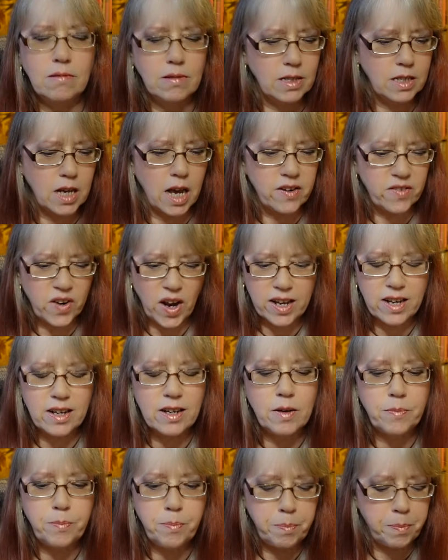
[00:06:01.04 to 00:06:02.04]
kind of like
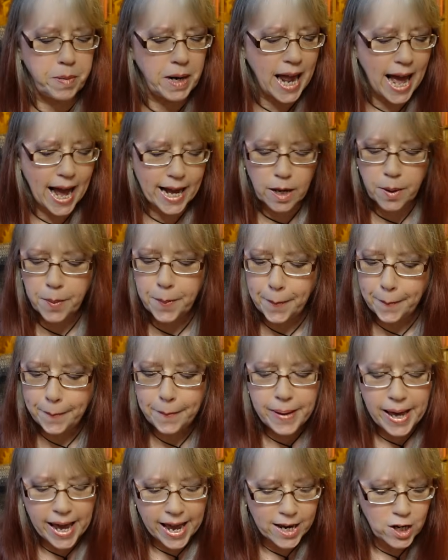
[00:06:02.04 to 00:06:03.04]
a black
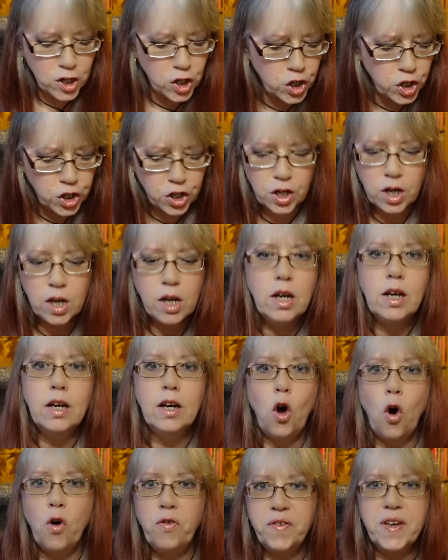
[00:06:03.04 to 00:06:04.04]
mesh
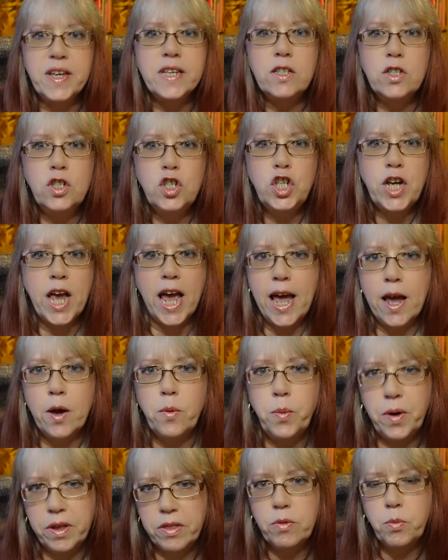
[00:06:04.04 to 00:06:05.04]
office chair
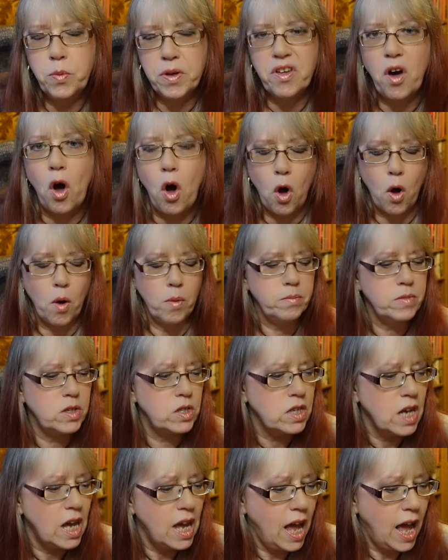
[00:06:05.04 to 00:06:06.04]
with
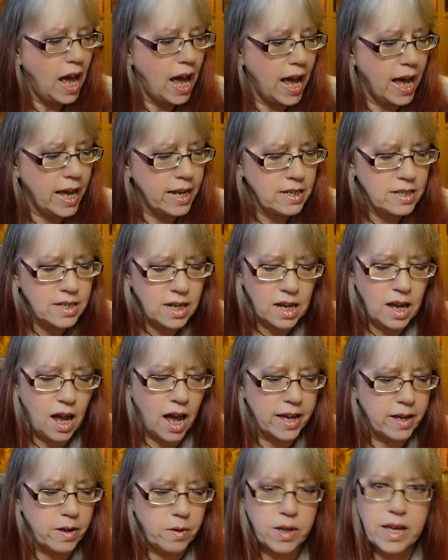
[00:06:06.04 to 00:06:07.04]
arms. And
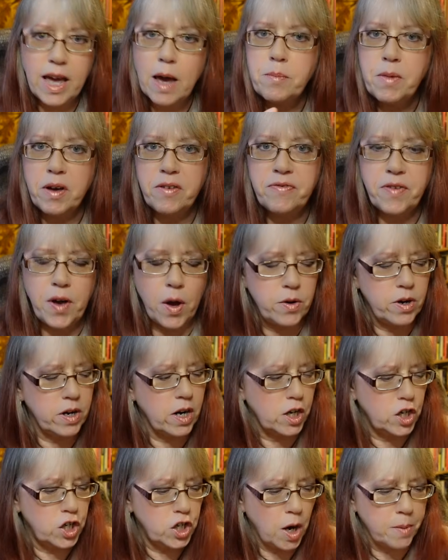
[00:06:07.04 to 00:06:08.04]
I get my phone and
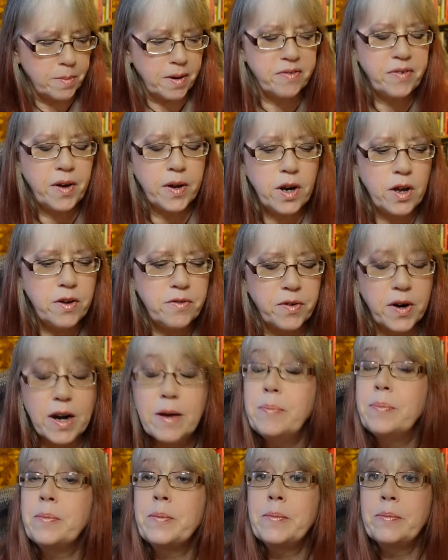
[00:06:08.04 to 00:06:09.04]
I shine my phone over
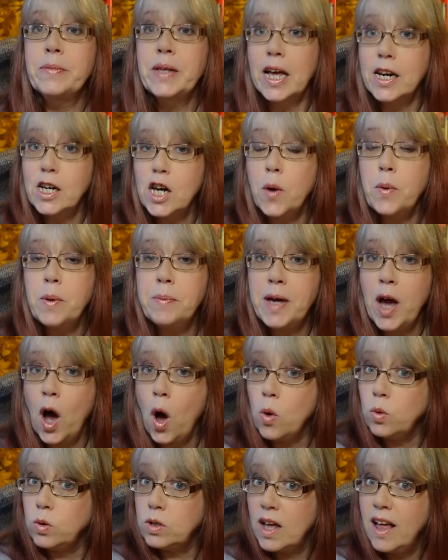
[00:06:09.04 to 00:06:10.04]
it. And lo and
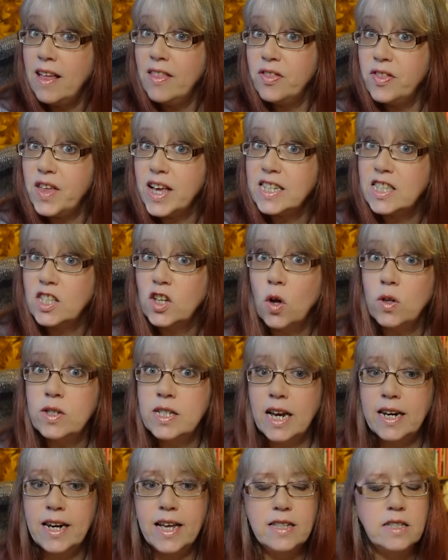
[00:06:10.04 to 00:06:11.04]
behold, there's the
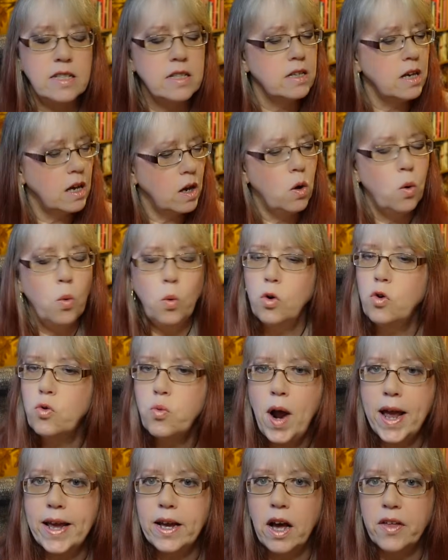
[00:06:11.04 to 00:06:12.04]
contact lens.
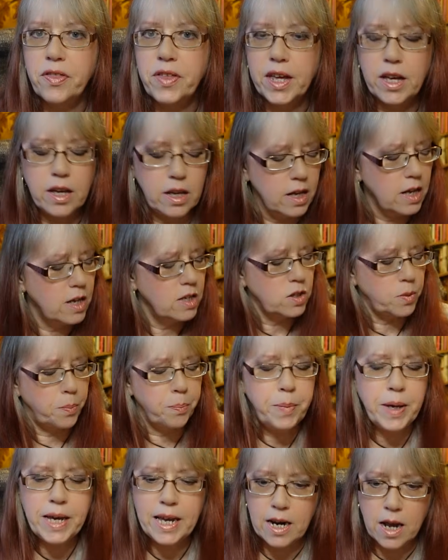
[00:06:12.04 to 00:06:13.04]
Great, I think. So
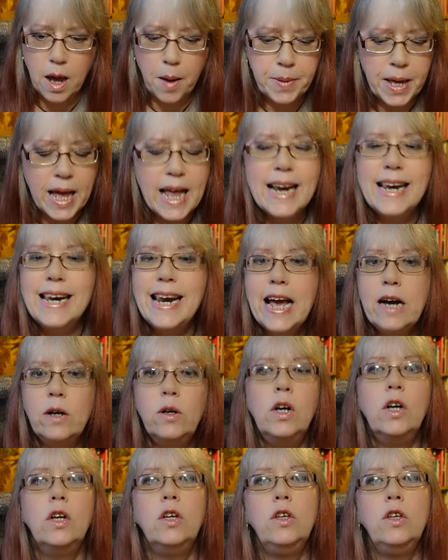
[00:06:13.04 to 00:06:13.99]
pick it up. Now,